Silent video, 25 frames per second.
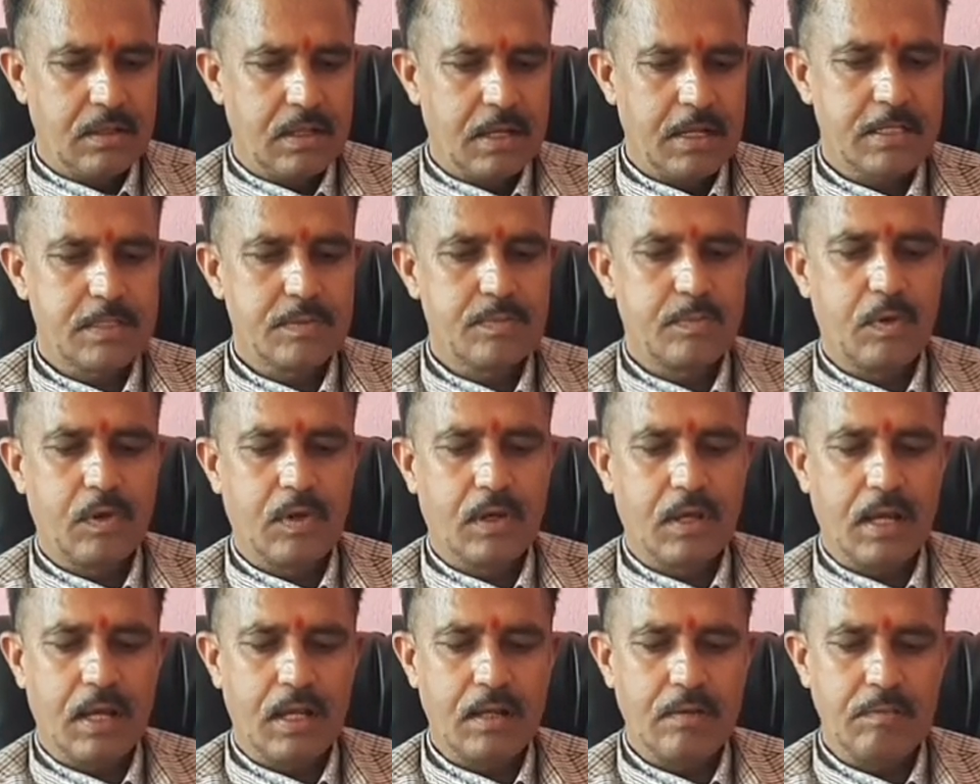S
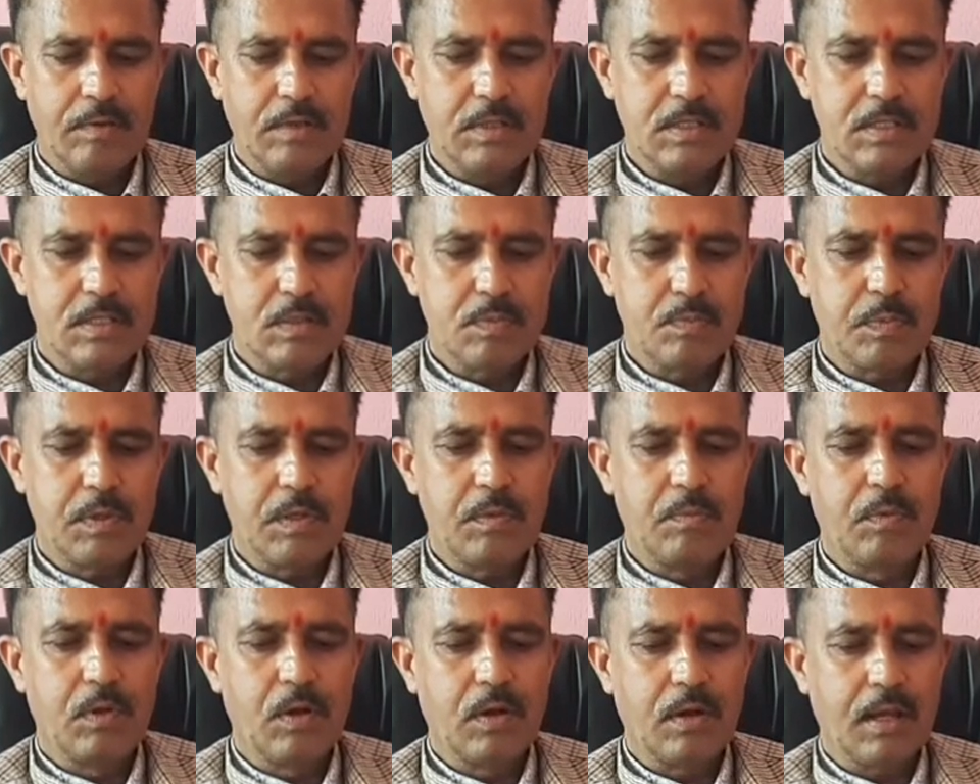block elements,
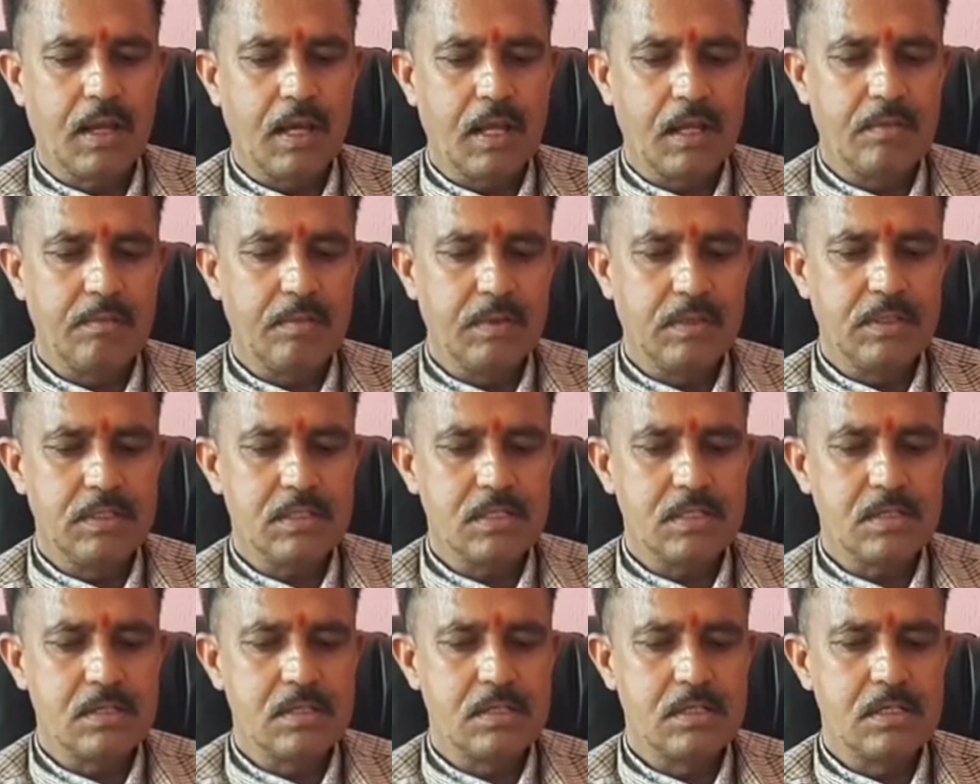P block
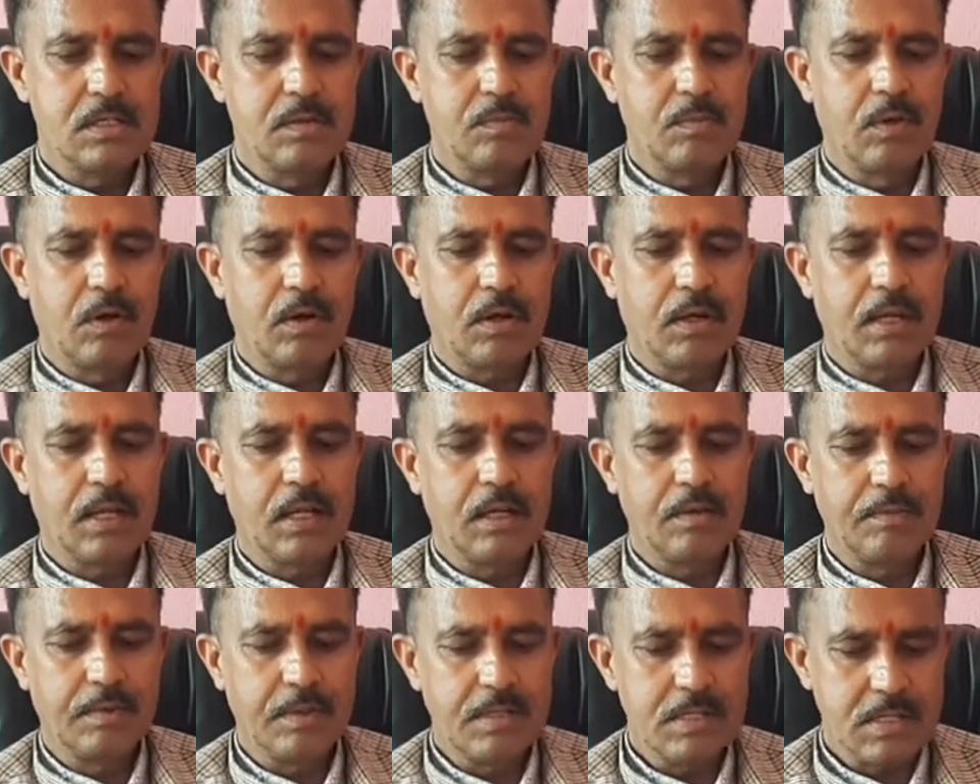elements, D block
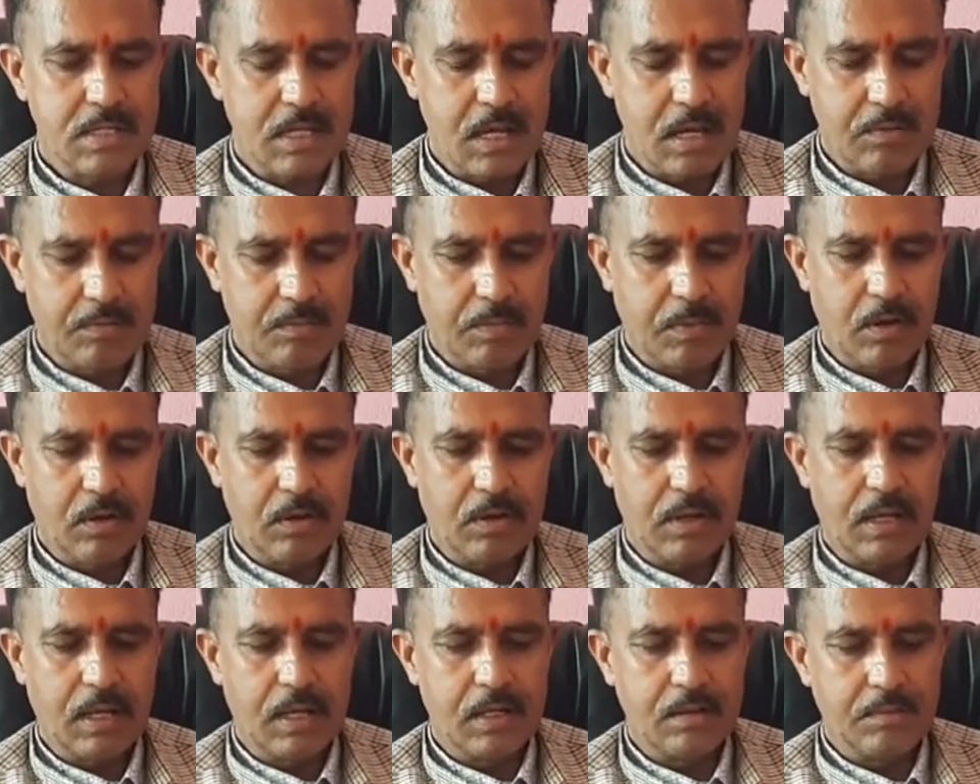elements, F
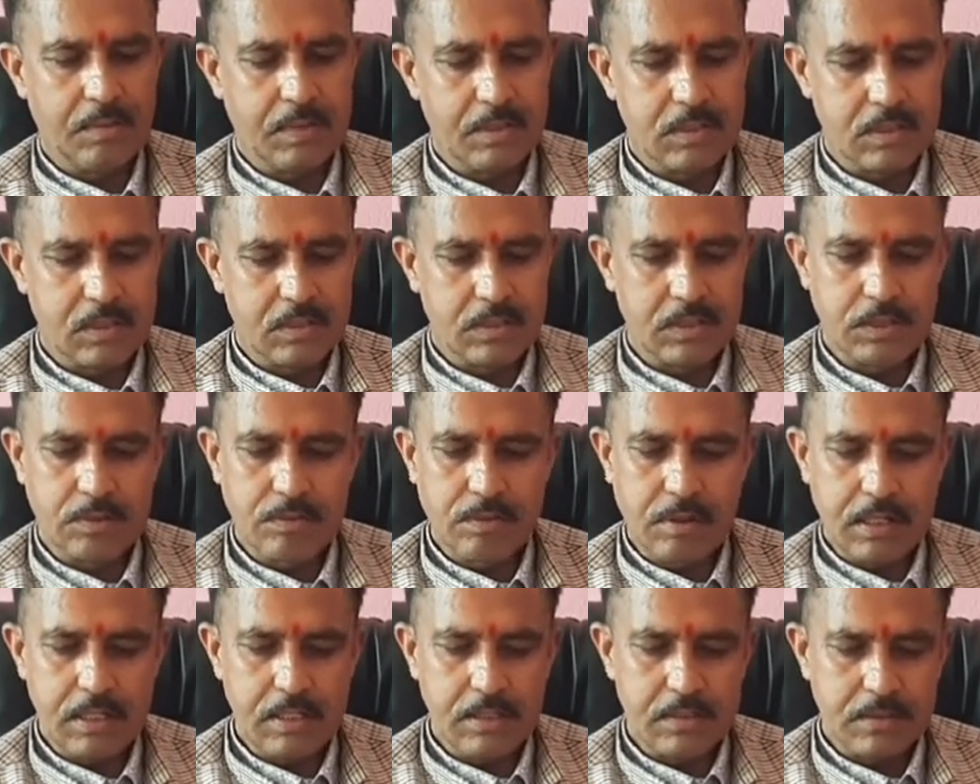block elements. Did you
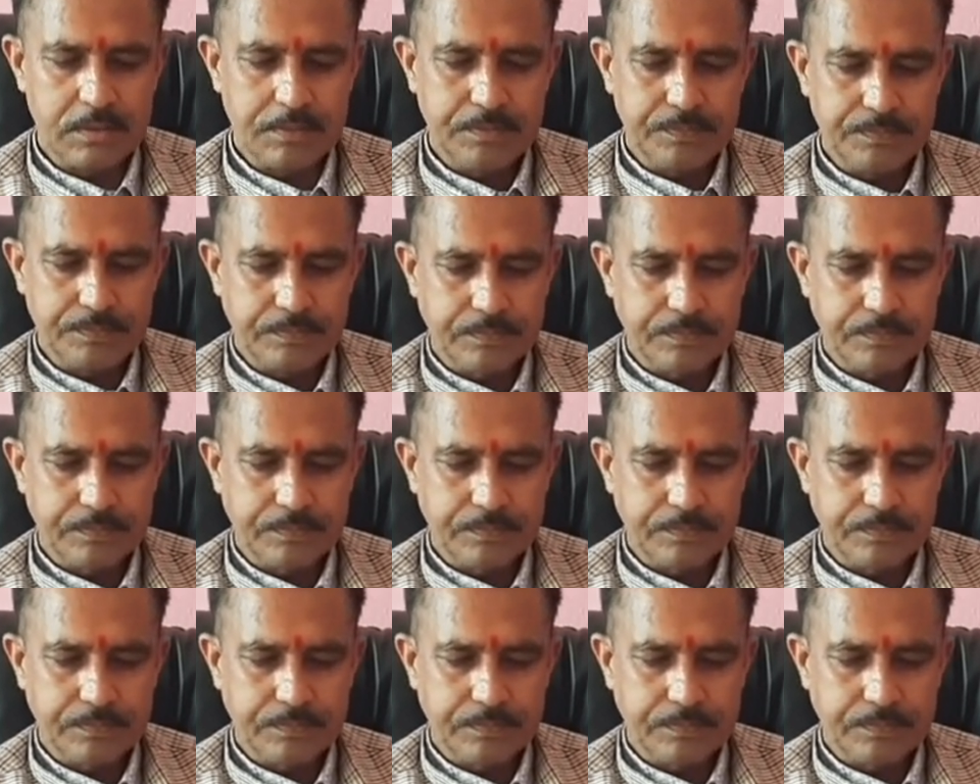write?